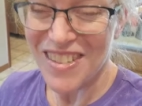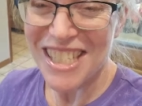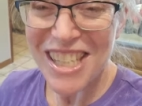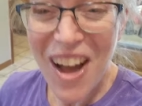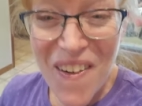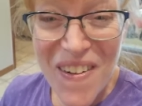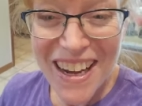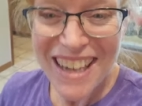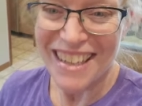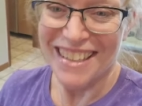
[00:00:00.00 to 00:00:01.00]
So
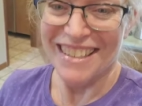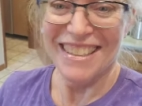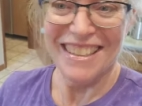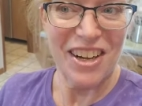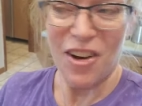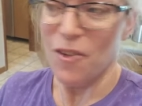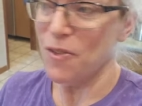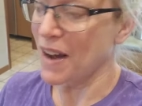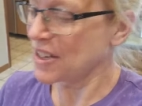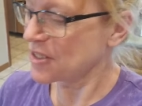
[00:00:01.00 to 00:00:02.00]
go
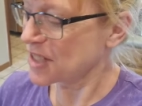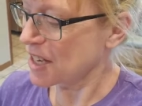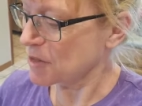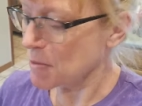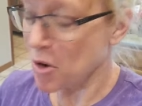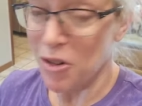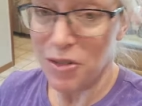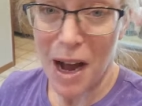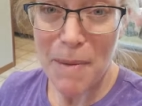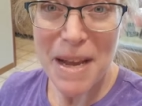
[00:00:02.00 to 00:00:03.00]
find yourself some
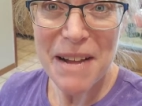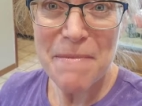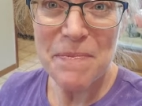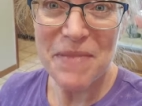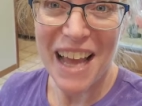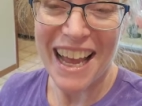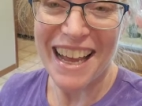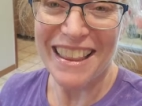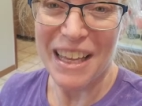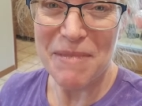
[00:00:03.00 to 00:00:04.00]
kohlrabi
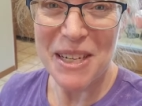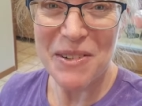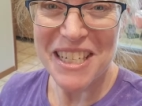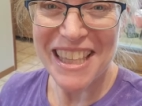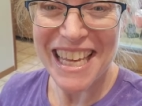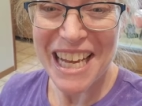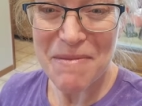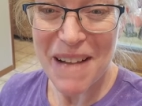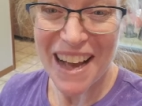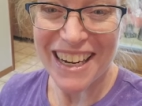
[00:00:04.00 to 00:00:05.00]
and let me know what you think
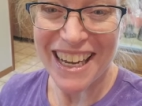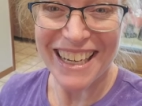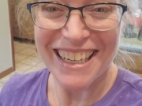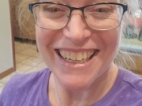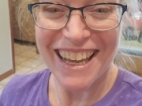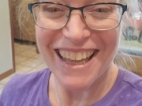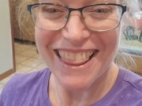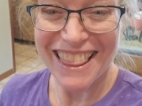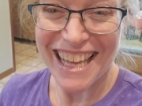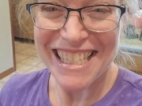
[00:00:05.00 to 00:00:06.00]
about it.
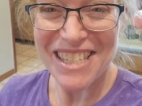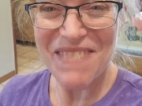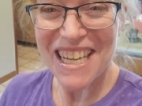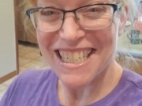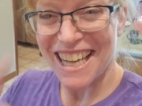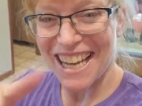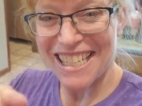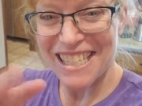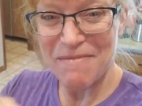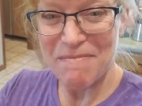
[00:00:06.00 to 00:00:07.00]
Thanks a bunch,
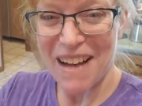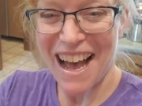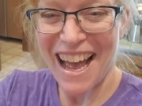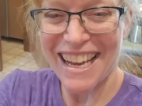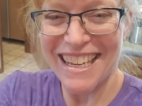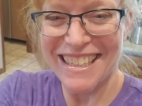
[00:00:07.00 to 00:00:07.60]
guys. Bye.